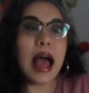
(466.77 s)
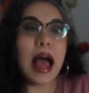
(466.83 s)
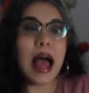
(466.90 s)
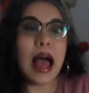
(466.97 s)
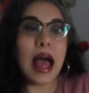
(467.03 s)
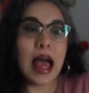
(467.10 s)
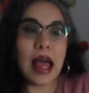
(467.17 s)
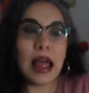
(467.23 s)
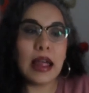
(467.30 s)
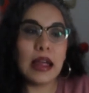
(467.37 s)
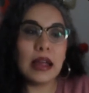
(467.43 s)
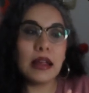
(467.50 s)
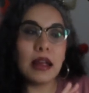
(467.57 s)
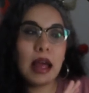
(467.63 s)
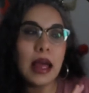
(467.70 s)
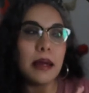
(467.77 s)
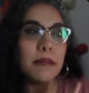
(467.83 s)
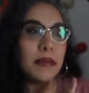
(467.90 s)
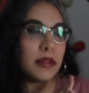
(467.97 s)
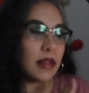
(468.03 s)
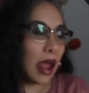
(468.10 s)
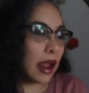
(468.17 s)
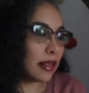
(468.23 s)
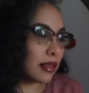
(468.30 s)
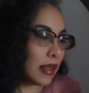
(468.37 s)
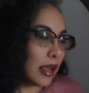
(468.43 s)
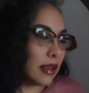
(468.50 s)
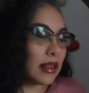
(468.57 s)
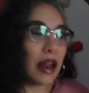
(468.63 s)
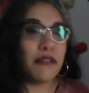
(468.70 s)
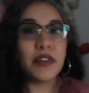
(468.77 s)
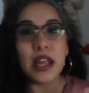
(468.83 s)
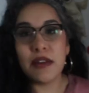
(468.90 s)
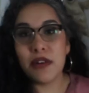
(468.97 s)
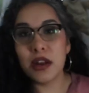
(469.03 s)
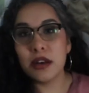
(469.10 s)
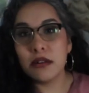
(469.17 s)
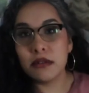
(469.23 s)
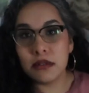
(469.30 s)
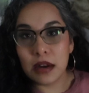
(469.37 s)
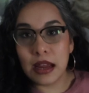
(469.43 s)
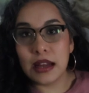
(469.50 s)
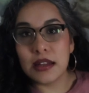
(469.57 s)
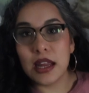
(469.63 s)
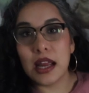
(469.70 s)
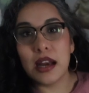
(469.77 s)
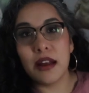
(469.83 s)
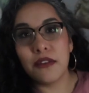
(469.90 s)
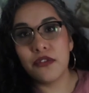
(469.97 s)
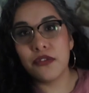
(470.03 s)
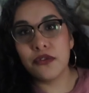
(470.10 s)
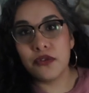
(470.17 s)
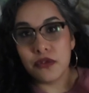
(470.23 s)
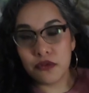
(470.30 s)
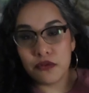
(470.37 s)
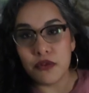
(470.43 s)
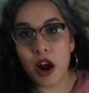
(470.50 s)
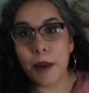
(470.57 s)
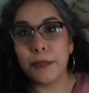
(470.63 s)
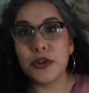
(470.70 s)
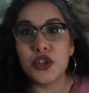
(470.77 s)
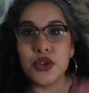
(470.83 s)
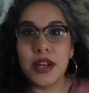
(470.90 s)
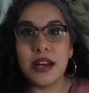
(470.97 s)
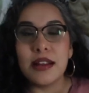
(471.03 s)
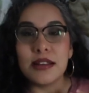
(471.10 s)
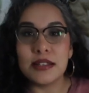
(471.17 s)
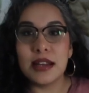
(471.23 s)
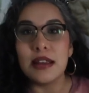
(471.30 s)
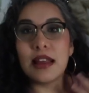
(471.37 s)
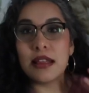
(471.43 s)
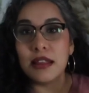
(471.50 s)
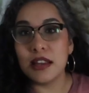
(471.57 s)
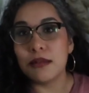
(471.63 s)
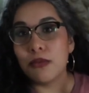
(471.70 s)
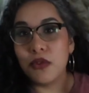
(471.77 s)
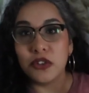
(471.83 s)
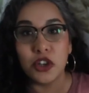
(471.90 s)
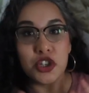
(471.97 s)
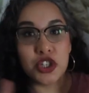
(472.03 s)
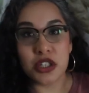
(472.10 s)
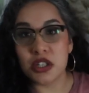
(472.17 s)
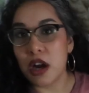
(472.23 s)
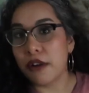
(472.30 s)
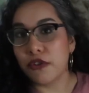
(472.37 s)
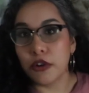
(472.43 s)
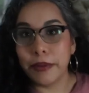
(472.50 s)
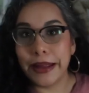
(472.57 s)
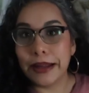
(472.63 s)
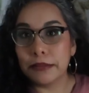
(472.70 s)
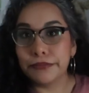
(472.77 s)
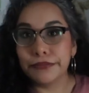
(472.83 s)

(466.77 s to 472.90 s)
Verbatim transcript: I I'm I think that I've given it enough opportunity to say that these movies are just not for me